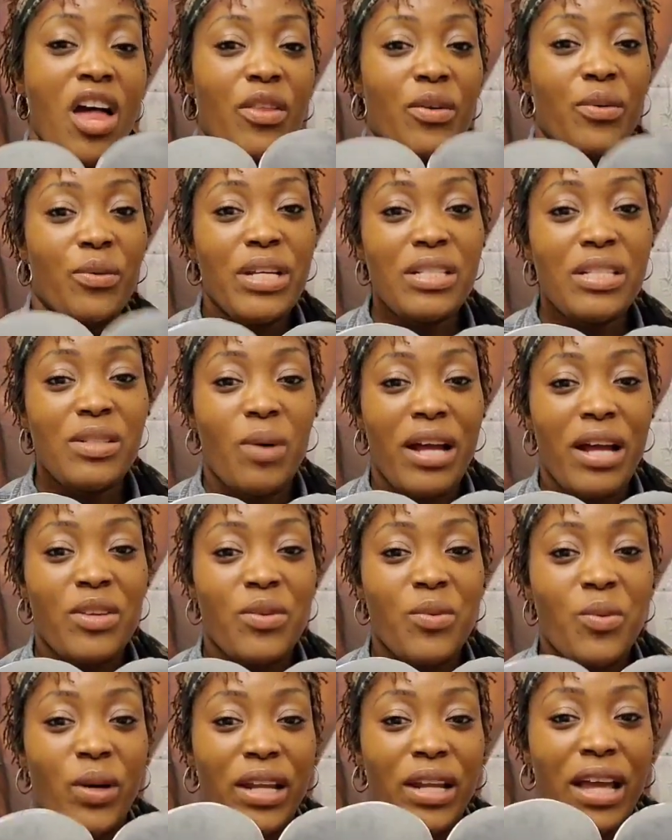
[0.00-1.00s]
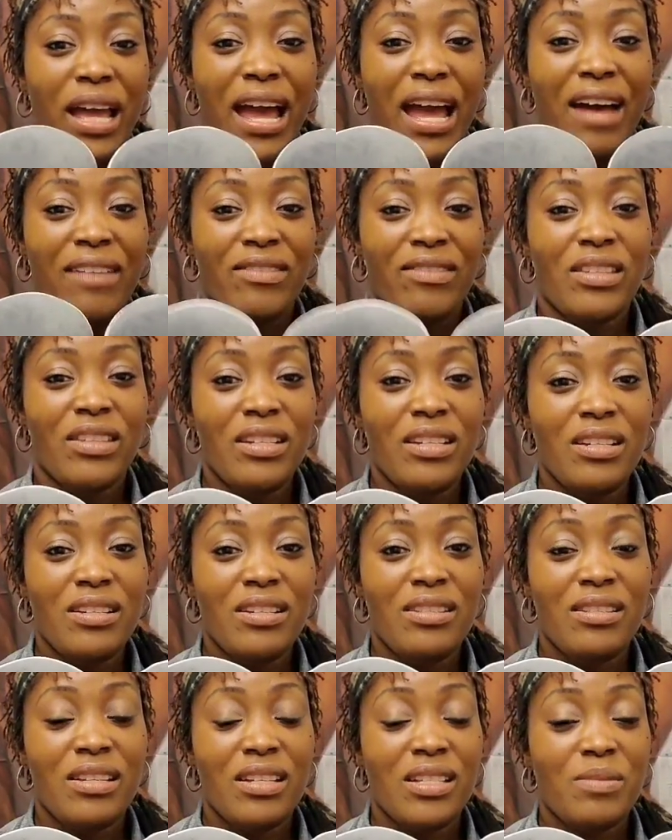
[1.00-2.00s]
The reason why you want to have
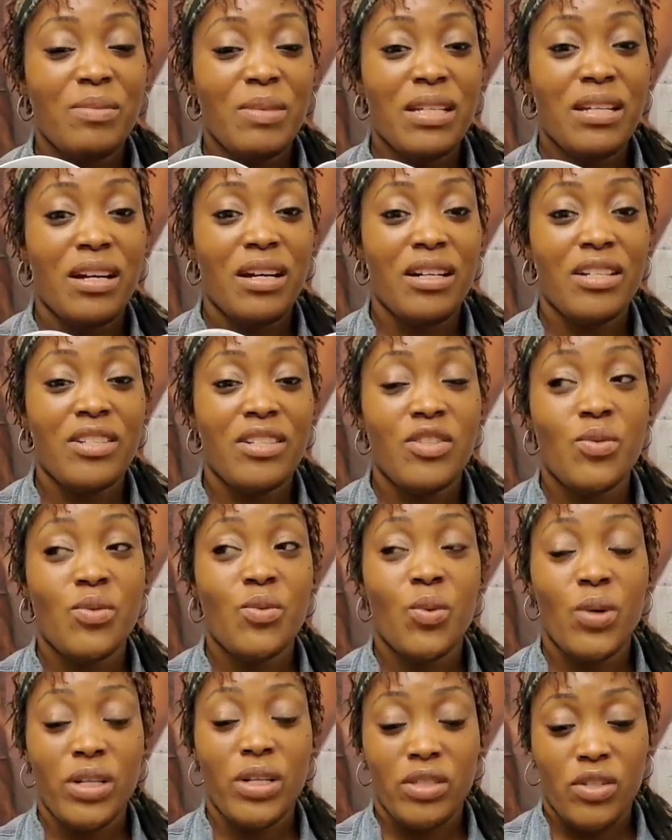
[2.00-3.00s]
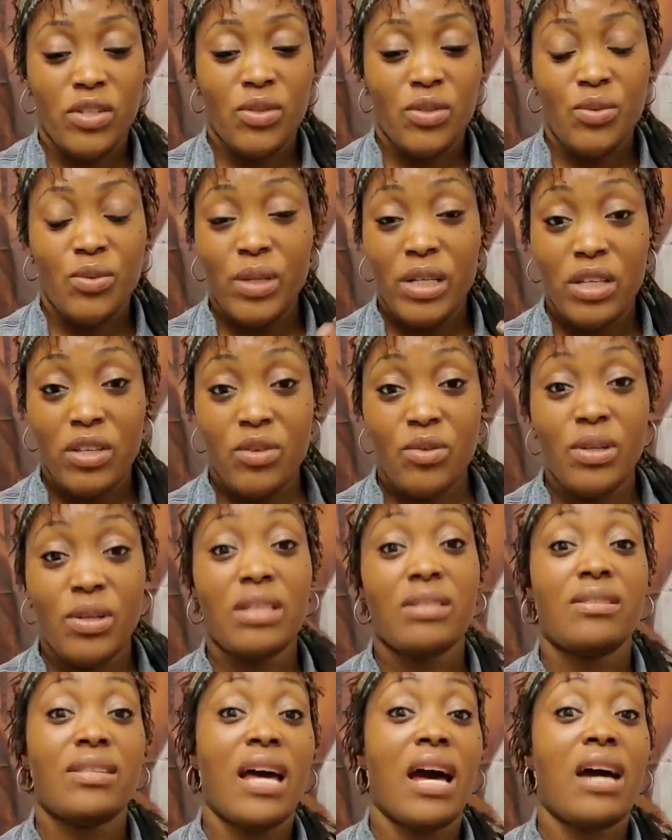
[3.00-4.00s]
this is because you want to, when you
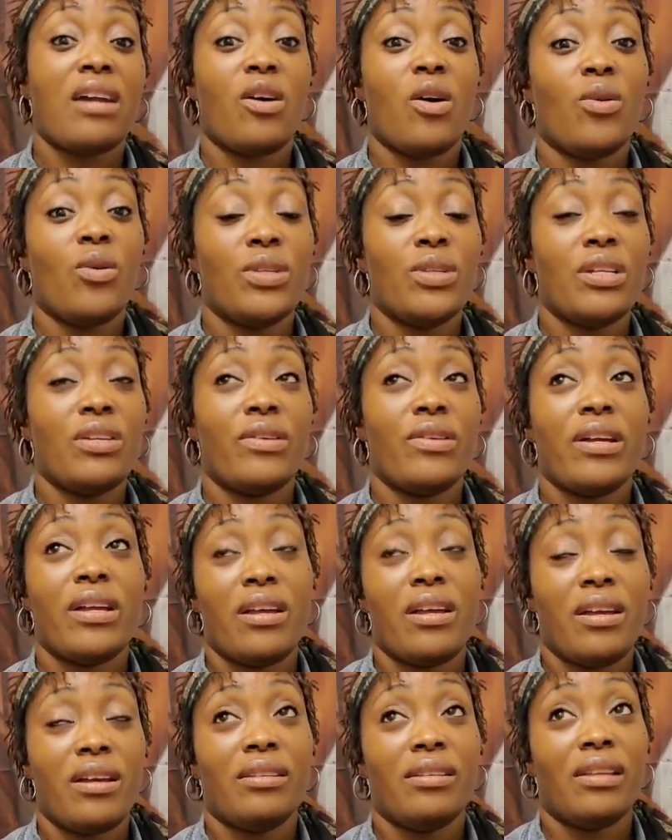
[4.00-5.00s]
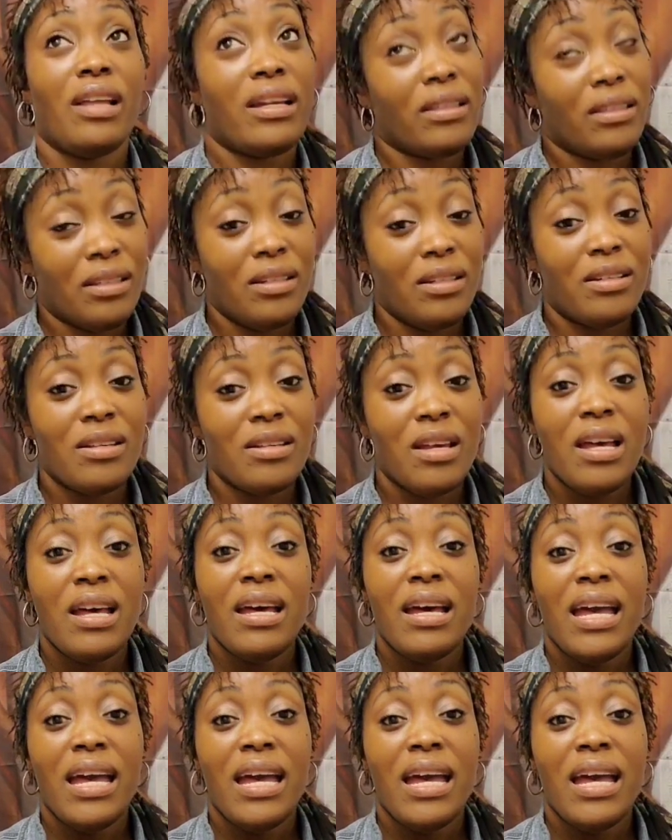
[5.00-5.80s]
get tired of holding your head like this,